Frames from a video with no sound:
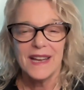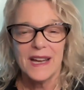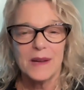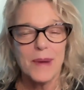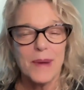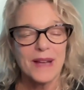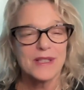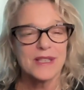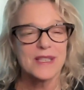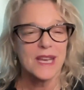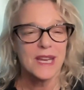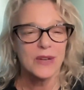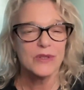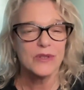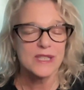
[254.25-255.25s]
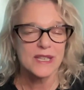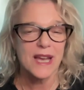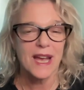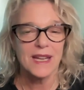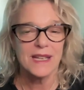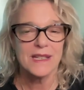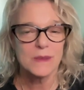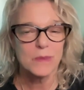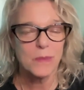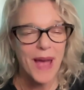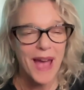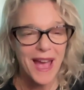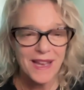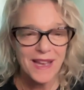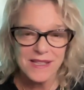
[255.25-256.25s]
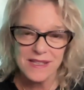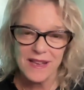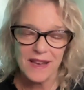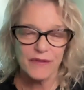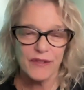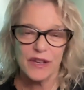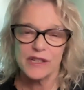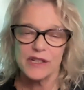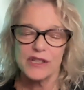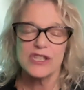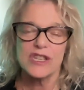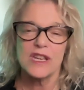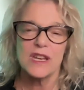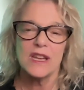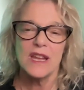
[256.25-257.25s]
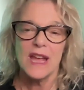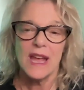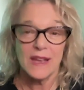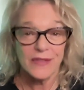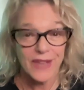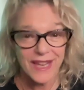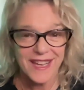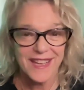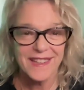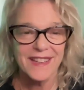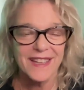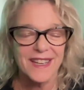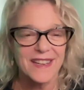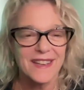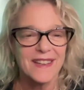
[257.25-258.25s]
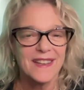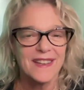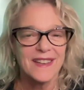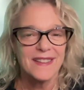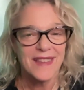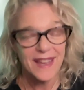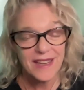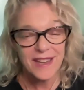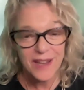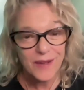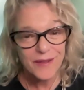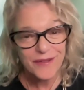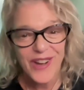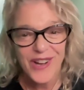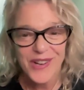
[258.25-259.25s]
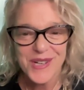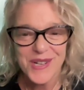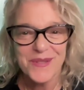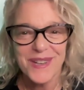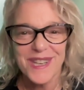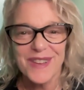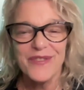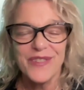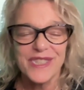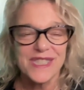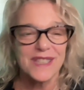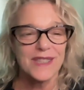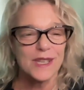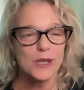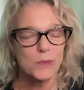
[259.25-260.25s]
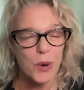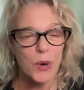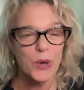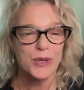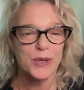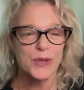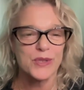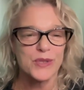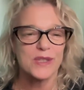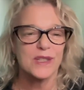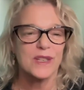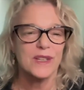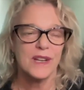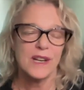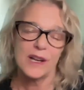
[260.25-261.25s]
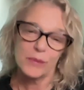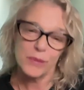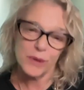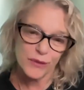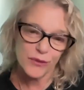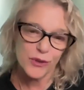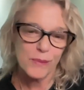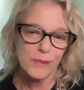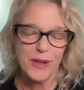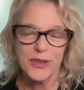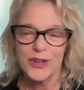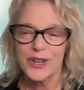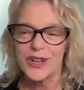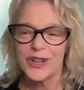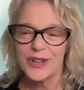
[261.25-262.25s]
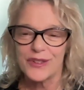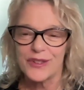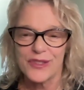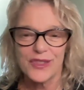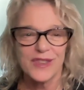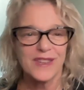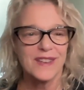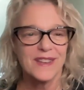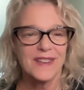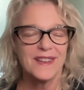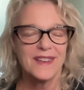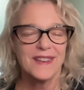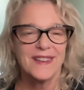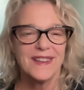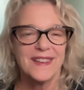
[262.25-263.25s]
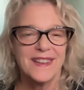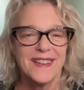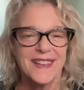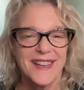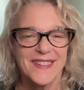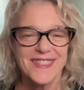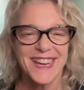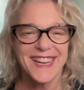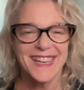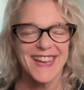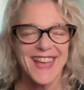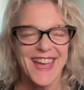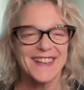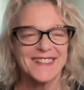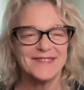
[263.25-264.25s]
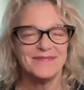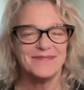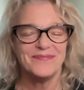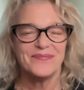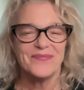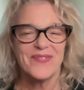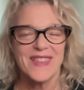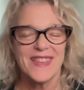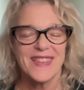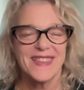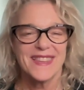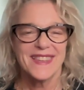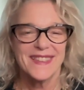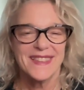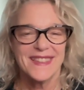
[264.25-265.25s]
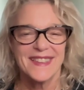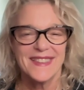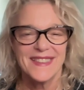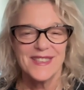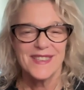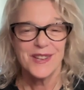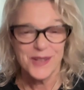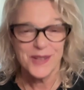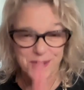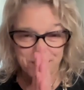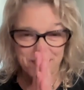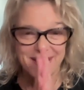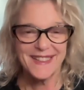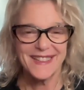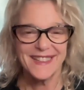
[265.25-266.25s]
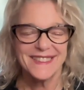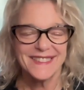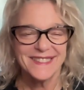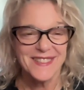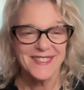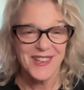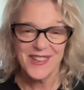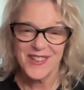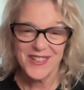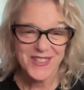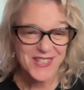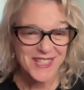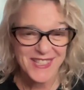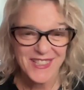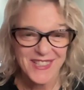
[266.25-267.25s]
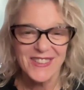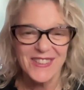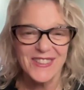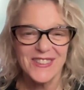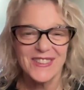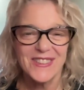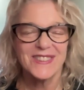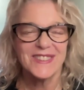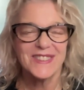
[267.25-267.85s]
about sacred sites, past life energy, and the healing that can come forward when you visit these portals on our beautiful Mother Earth. Come check it out. To your spirit, to your soul.